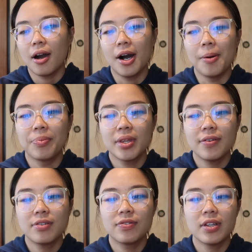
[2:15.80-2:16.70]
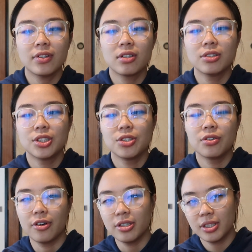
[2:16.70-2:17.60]
If you've never gone to
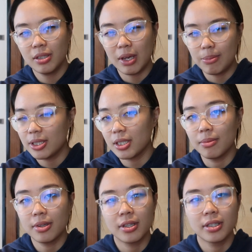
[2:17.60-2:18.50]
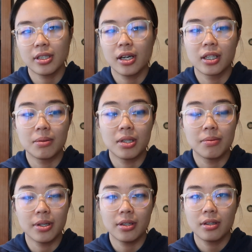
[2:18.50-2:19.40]
university, maybe some of the things are going to be
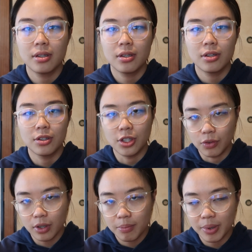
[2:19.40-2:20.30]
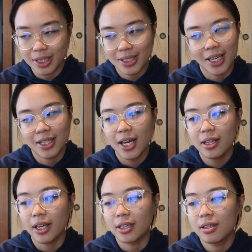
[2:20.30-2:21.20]
a bit newer, but in saying
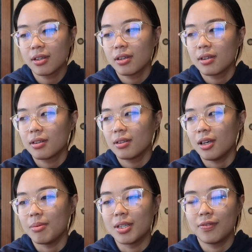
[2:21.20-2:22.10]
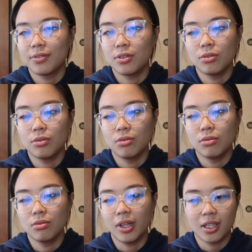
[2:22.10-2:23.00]
that, if
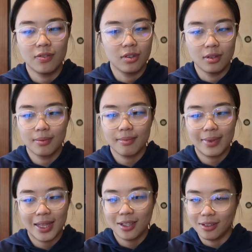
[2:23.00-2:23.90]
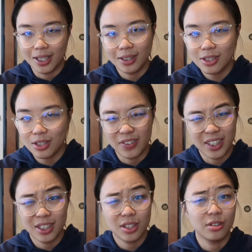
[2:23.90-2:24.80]
you're good at English, if
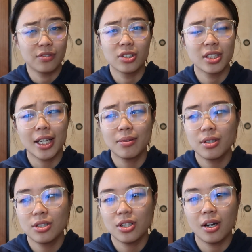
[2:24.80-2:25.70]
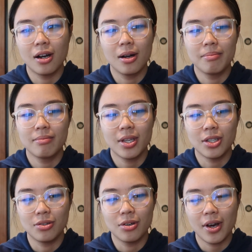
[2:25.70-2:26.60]
English is your first language,
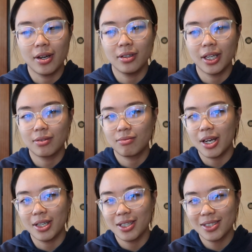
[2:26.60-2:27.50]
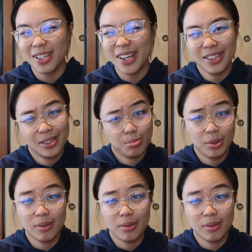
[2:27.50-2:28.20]
and you know how to write an essay, it's